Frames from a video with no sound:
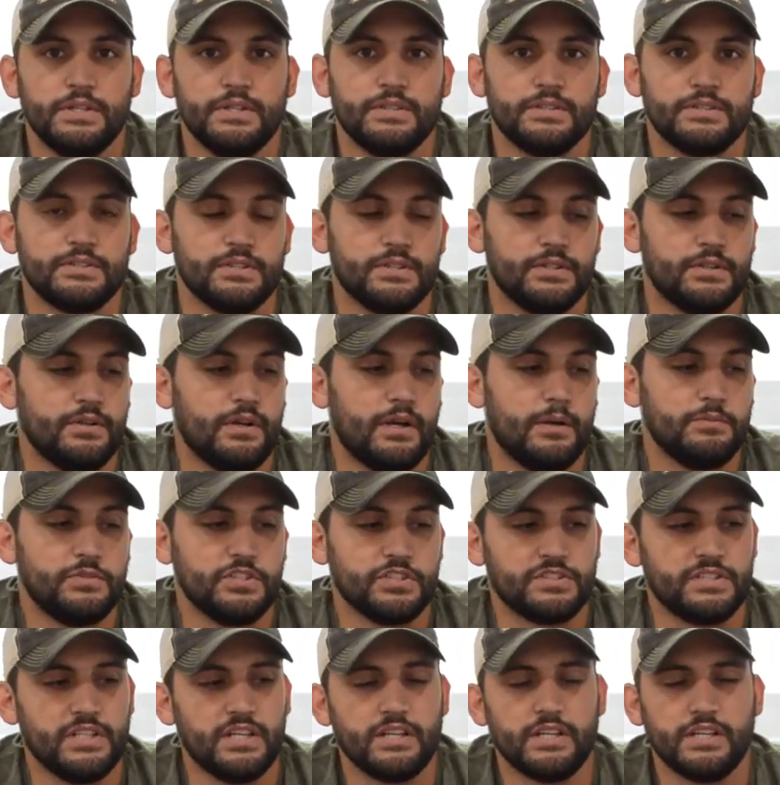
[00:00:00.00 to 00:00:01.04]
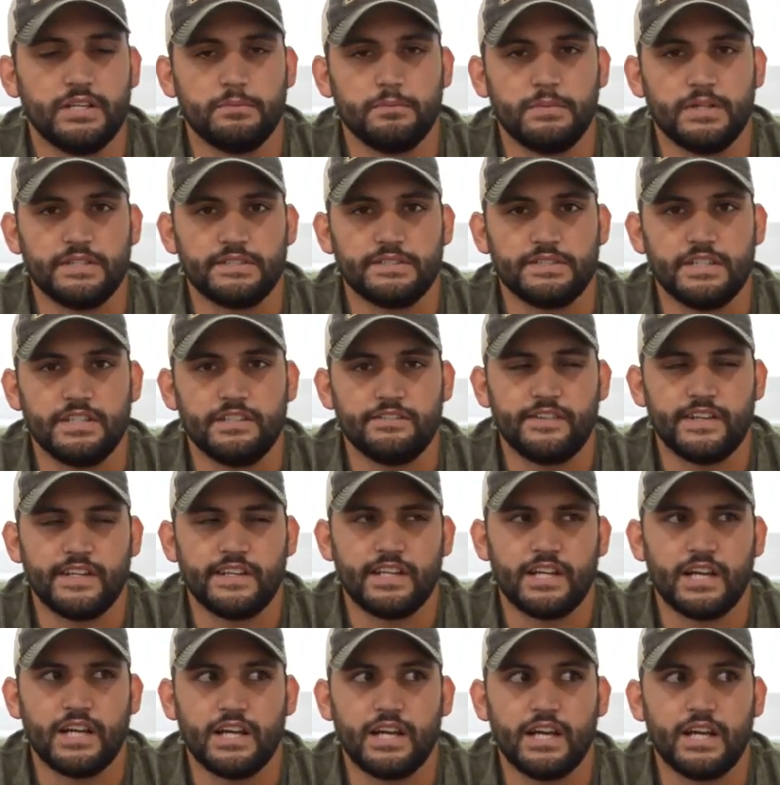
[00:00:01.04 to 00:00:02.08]
So I'm just now getting my stuff. I
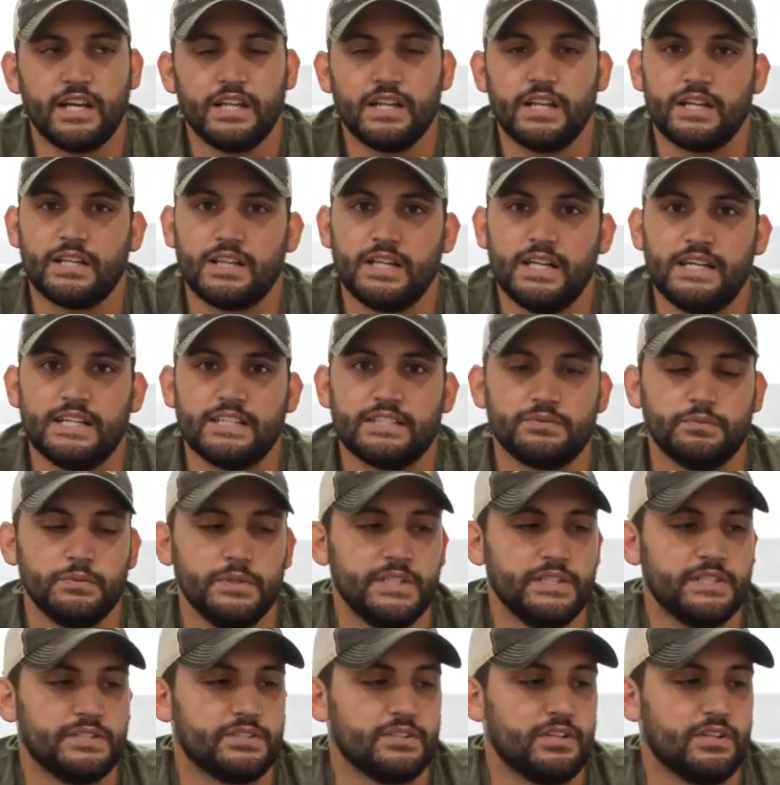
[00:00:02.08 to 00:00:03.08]
think I got it like last week.